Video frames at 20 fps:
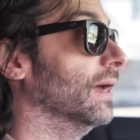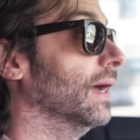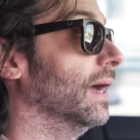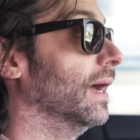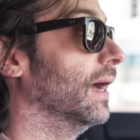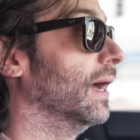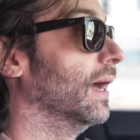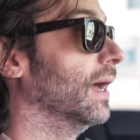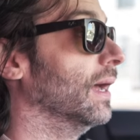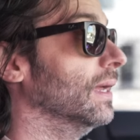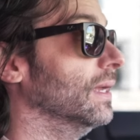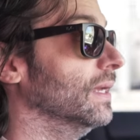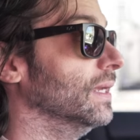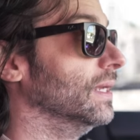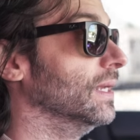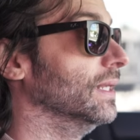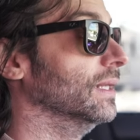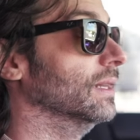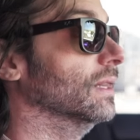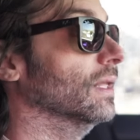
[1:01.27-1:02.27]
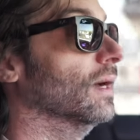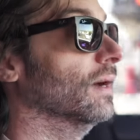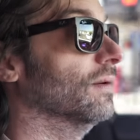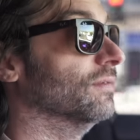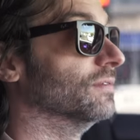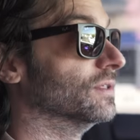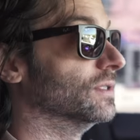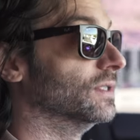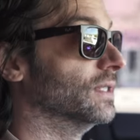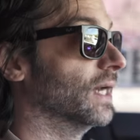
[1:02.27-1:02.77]
uh, he
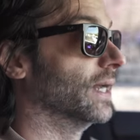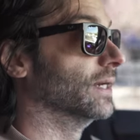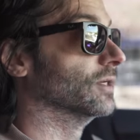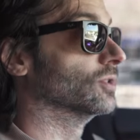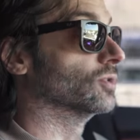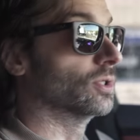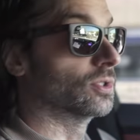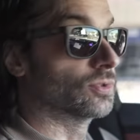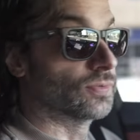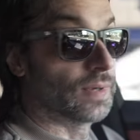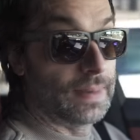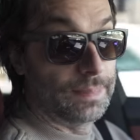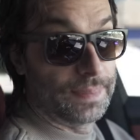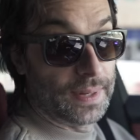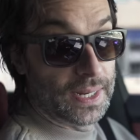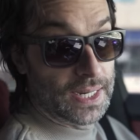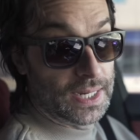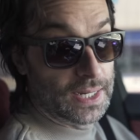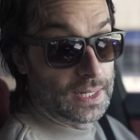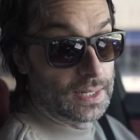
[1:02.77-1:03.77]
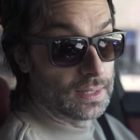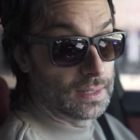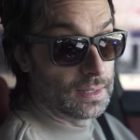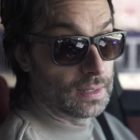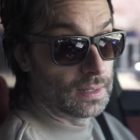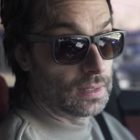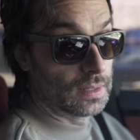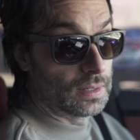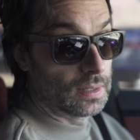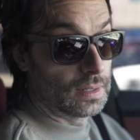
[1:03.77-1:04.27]
loves dinosaurs, right, buddy?
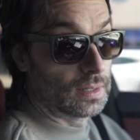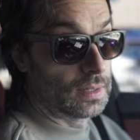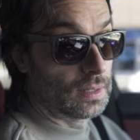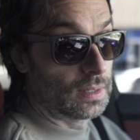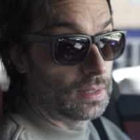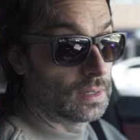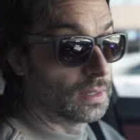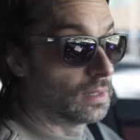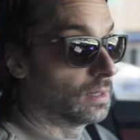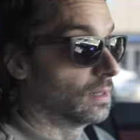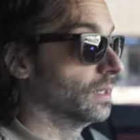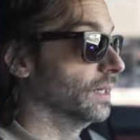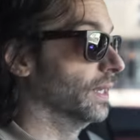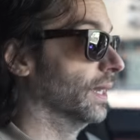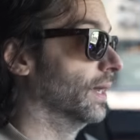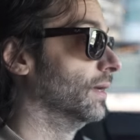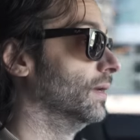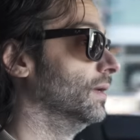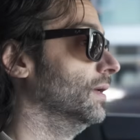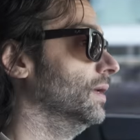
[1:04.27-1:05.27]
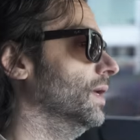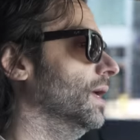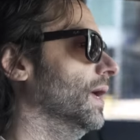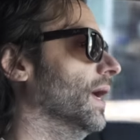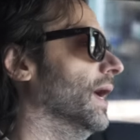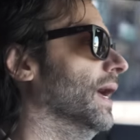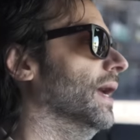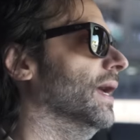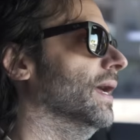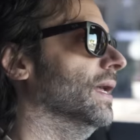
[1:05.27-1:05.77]
Yeah. Yeah.
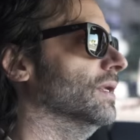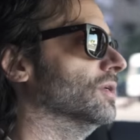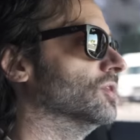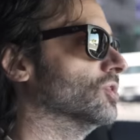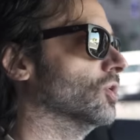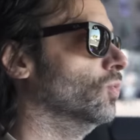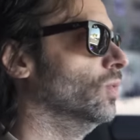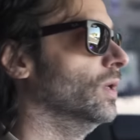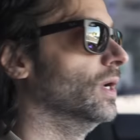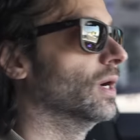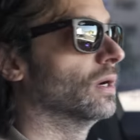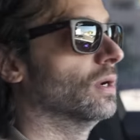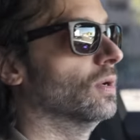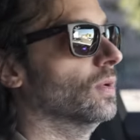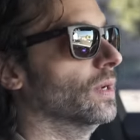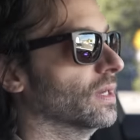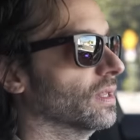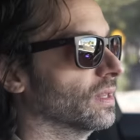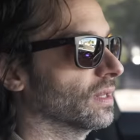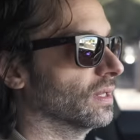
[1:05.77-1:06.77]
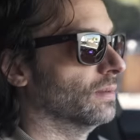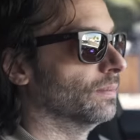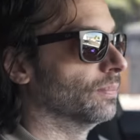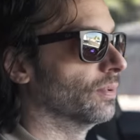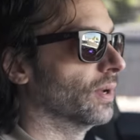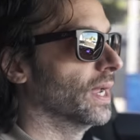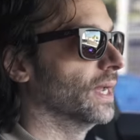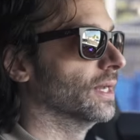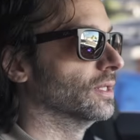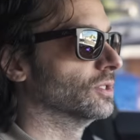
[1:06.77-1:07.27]
And so we are going to the La
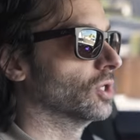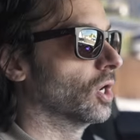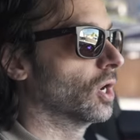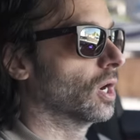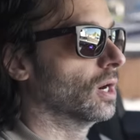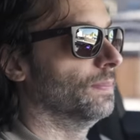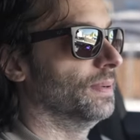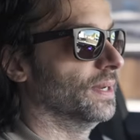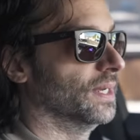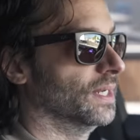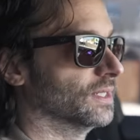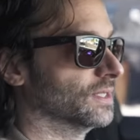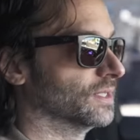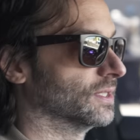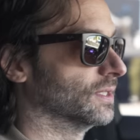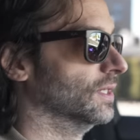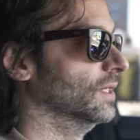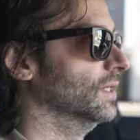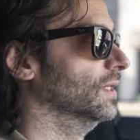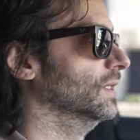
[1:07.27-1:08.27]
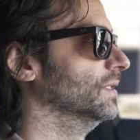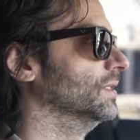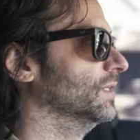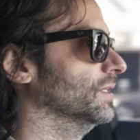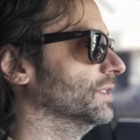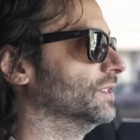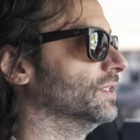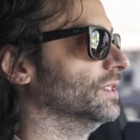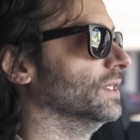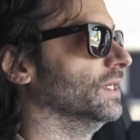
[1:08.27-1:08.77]
Brea Tar Pits
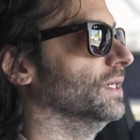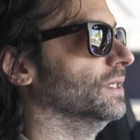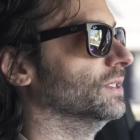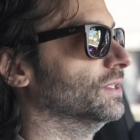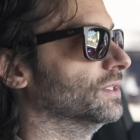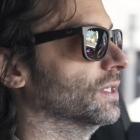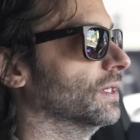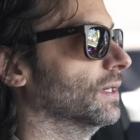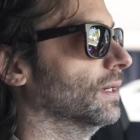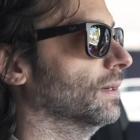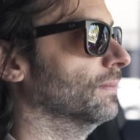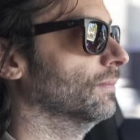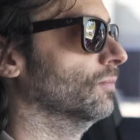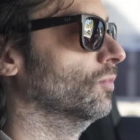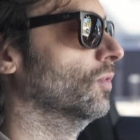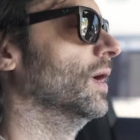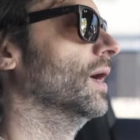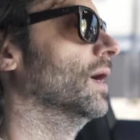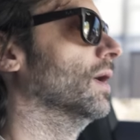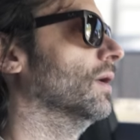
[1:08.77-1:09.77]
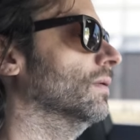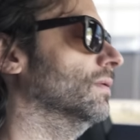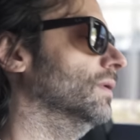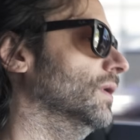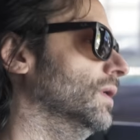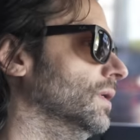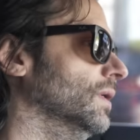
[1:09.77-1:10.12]
to see some. Well,